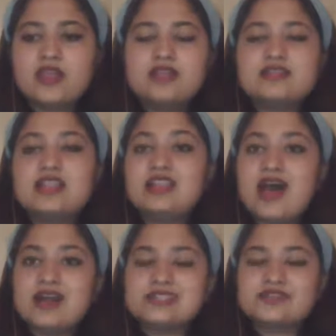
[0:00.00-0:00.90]
The
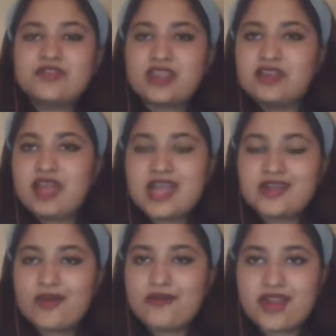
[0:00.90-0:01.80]
last train had
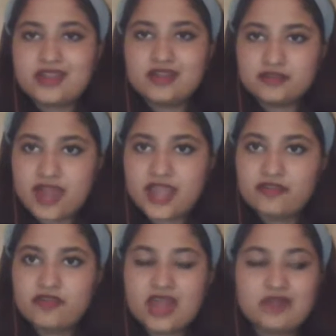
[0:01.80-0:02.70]
already
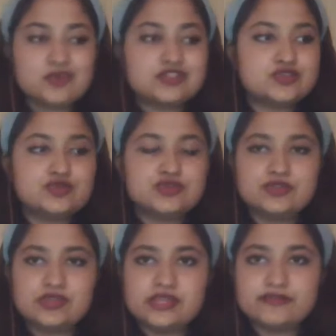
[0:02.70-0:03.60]
arrived and was soon to
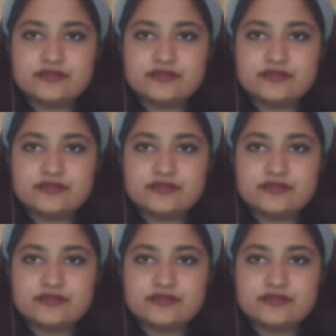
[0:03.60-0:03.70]
leave.